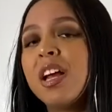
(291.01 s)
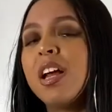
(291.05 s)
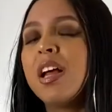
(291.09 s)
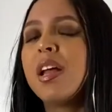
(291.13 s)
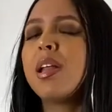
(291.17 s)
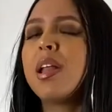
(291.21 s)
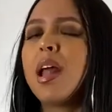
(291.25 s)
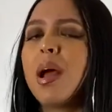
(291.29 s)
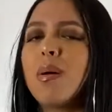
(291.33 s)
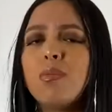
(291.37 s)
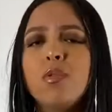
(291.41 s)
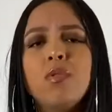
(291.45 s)

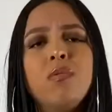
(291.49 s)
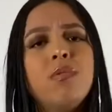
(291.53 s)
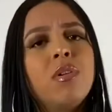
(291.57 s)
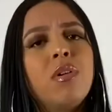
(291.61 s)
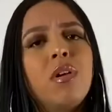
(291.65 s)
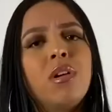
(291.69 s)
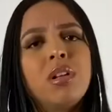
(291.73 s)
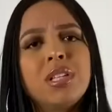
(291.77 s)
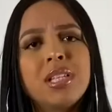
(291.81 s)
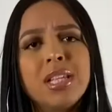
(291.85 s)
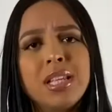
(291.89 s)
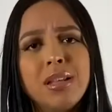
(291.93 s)
Now moving
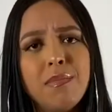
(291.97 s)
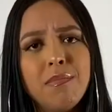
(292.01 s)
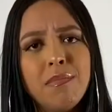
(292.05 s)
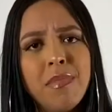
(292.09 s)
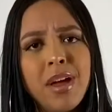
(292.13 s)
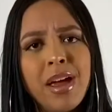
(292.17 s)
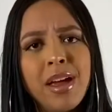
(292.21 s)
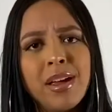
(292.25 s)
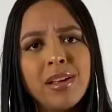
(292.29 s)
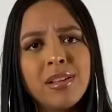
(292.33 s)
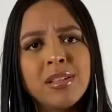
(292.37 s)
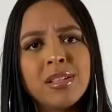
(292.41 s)
on to the
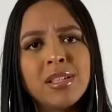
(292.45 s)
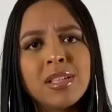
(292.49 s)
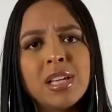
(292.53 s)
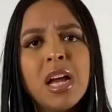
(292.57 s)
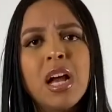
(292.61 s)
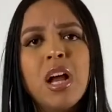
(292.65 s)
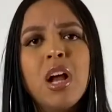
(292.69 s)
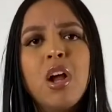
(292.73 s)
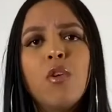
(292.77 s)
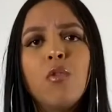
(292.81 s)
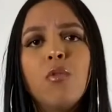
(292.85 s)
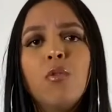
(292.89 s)
men's,
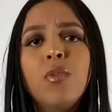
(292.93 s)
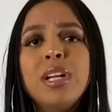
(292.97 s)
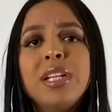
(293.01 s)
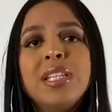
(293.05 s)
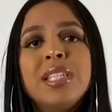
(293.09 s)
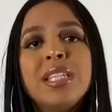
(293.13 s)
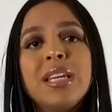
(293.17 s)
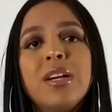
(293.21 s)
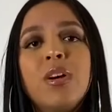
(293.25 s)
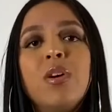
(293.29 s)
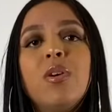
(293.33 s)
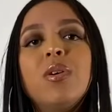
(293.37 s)

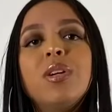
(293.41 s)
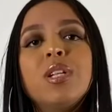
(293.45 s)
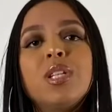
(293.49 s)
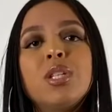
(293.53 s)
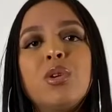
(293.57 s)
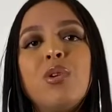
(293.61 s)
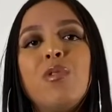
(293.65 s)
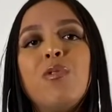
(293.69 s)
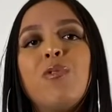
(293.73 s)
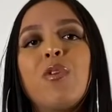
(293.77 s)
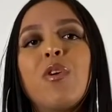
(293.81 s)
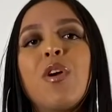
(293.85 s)
retail it's
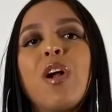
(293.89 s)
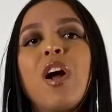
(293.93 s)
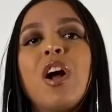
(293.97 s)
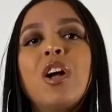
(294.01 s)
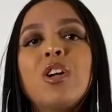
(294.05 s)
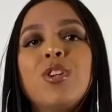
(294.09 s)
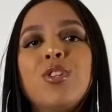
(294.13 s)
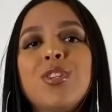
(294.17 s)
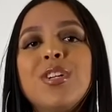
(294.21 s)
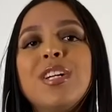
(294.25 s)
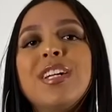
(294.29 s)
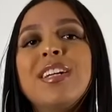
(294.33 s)
sold for
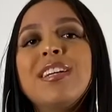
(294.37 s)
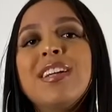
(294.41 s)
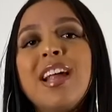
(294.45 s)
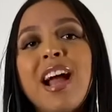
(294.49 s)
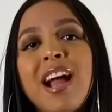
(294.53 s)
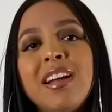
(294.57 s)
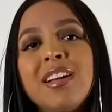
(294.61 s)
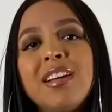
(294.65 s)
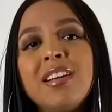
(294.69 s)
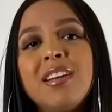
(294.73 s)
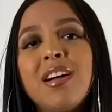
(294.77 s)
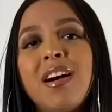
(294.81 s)

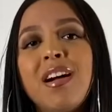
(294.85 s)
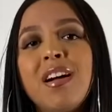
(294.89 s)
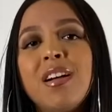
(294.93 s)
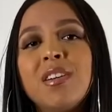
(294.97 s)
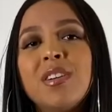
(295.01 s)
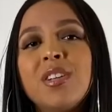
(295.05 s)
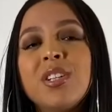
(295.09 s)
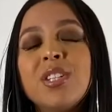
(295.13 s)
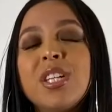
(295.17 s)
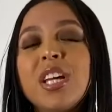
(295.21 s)
$190,